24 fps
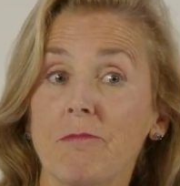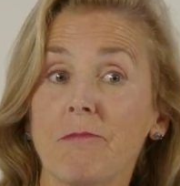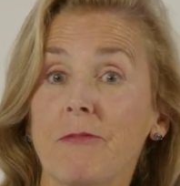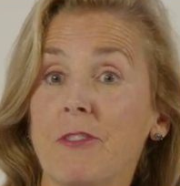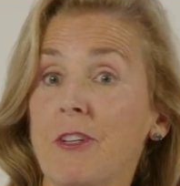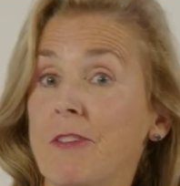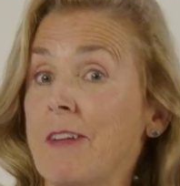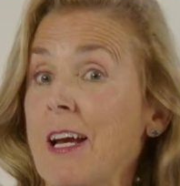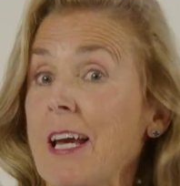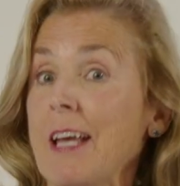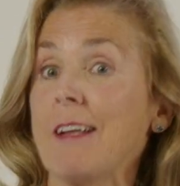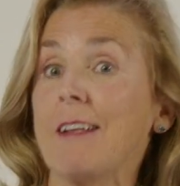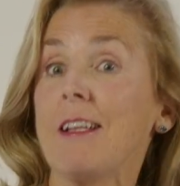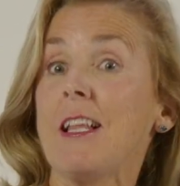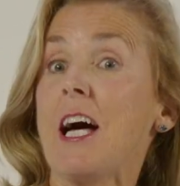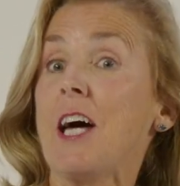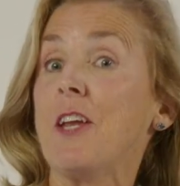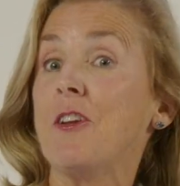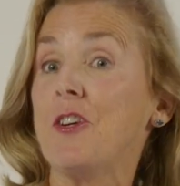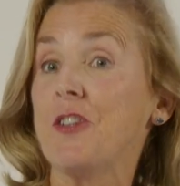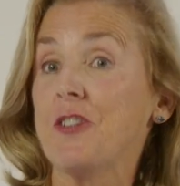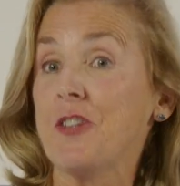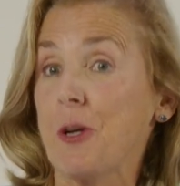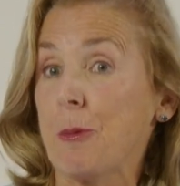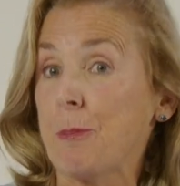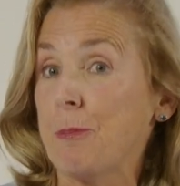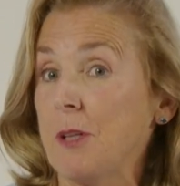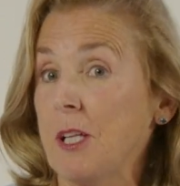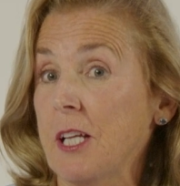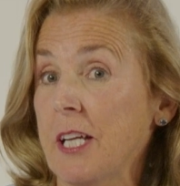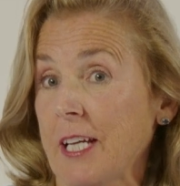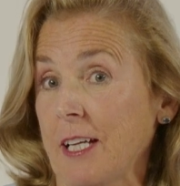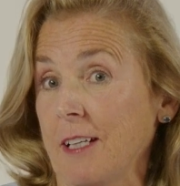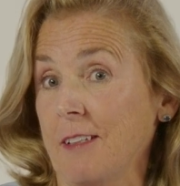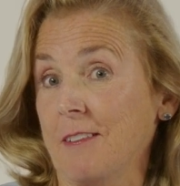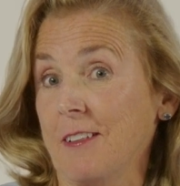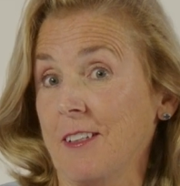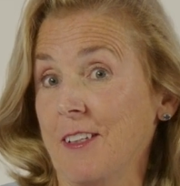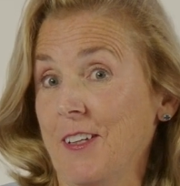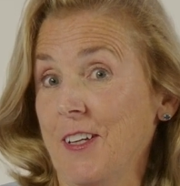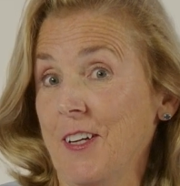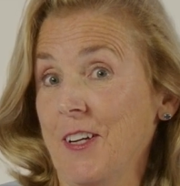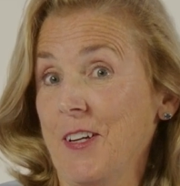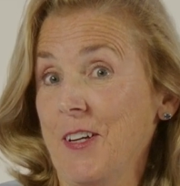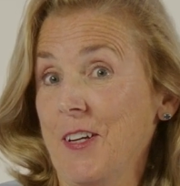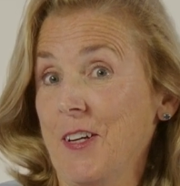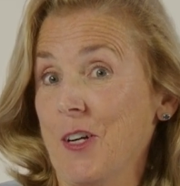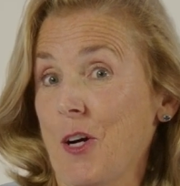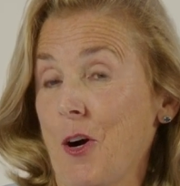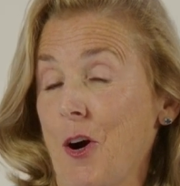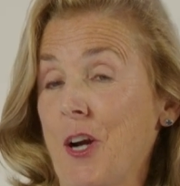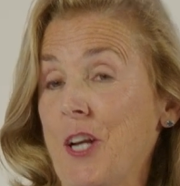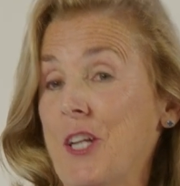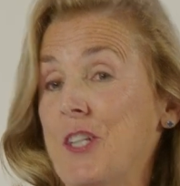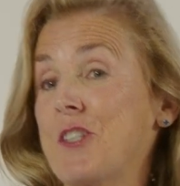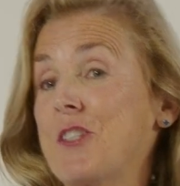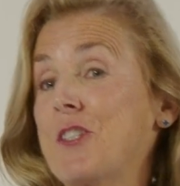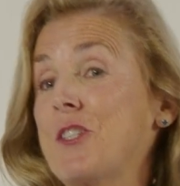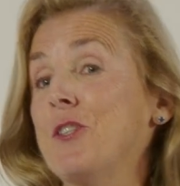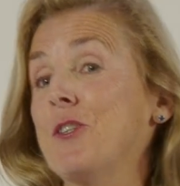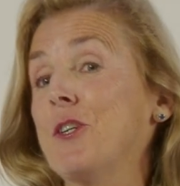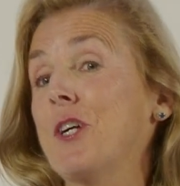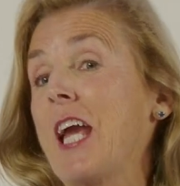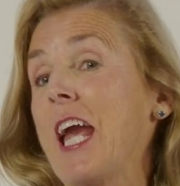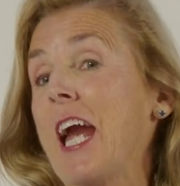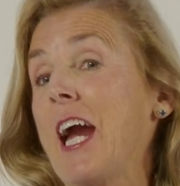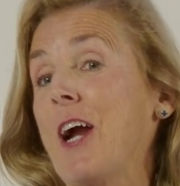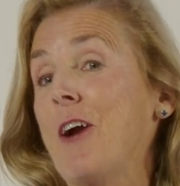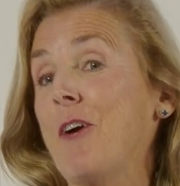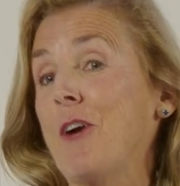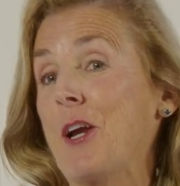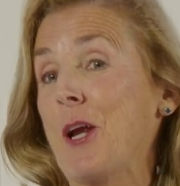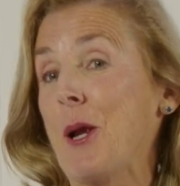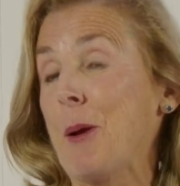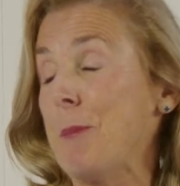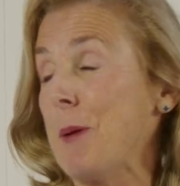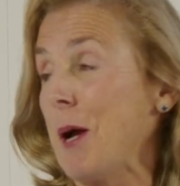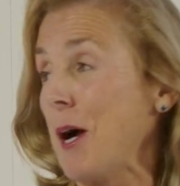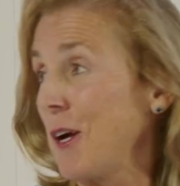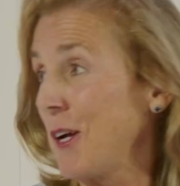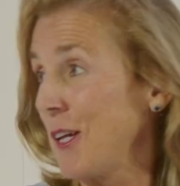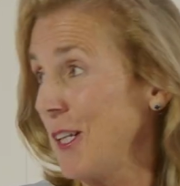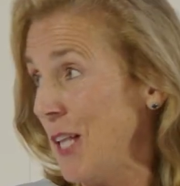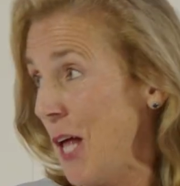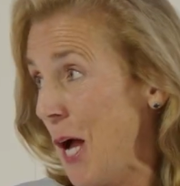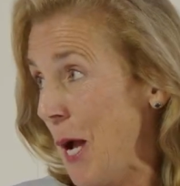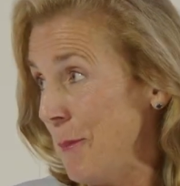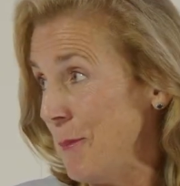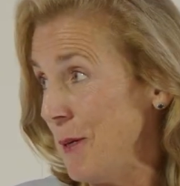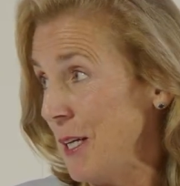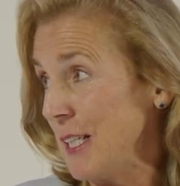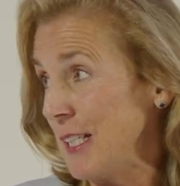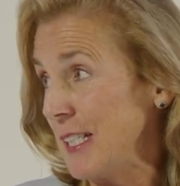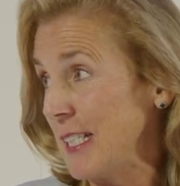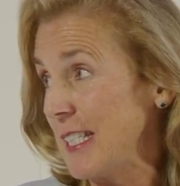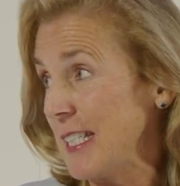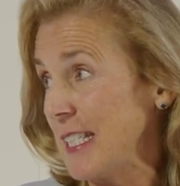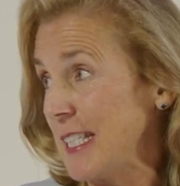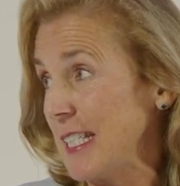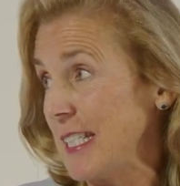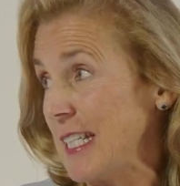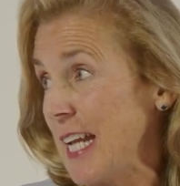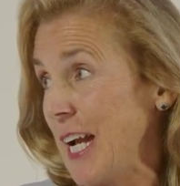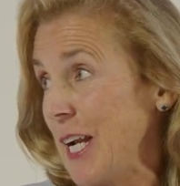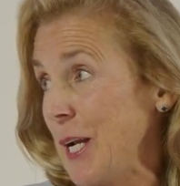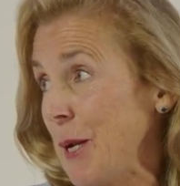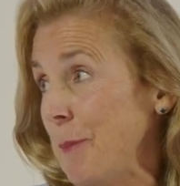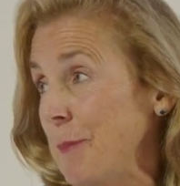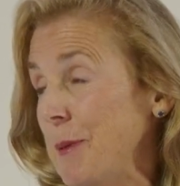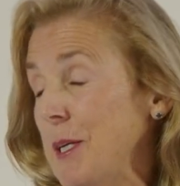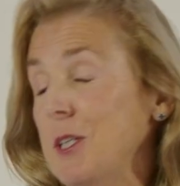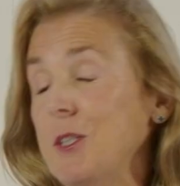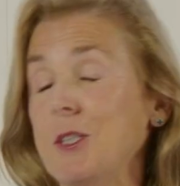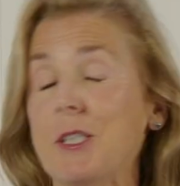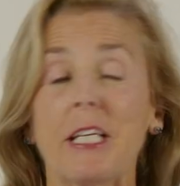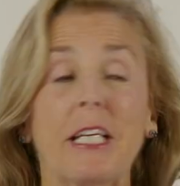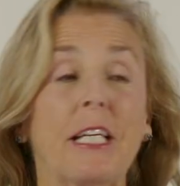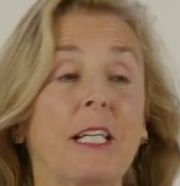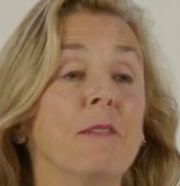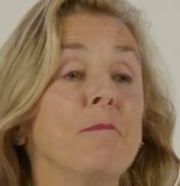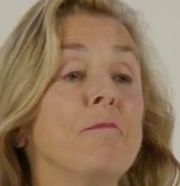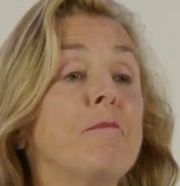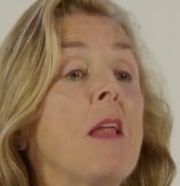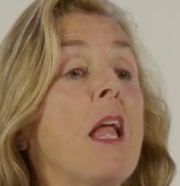You've got a lot on your plate. Are you still caring about climate and sustainability?